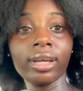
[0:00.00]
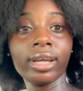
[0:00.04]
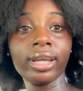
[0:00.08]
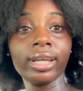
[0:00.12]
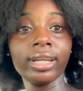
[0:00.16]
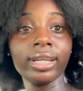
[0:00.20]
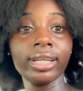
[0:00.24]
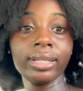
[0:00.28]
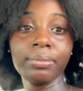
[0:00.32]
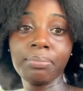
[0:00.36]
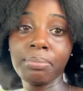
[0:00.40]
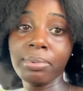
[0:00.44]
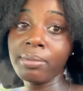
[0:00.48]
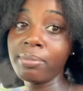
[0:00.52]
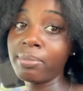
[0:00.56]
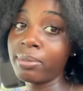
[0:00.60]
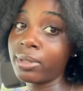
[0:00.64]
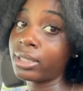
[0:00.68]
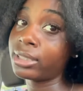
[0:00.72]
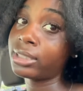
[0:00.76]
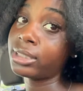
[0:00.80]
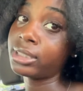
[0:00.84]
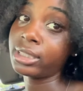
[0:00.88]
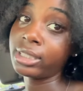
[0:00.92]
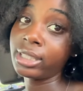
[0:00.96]
and the
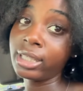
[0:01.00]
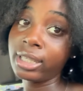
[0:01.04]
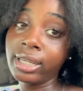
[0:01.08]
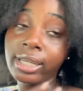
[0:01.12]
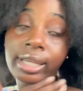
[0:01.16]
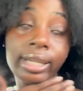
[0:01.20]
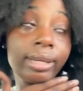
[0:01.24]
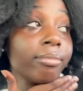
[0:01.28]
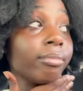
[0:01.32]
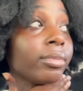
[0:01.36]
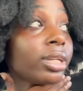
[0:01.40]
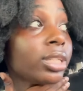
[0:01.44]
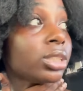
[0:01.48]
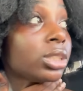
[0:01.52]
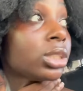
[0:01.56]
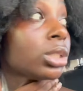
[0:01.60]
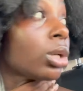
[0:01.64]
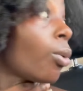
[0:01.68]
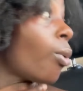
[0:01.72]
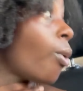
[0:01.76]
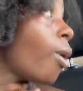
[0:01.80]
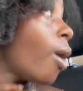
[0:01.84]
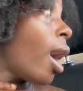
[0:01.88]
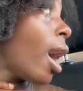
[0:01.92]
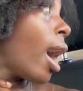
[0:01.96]
people are staring at me.
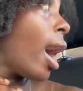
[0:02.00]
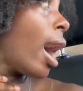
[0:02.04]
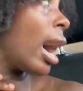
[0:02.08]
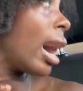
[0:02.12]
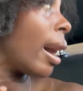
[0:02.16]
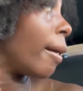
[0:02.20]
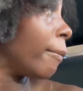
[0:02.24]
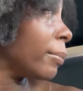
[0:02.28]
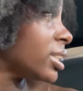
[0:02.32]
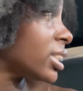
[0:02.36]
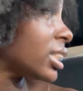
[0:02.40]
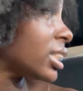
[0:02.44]
So, I'm going to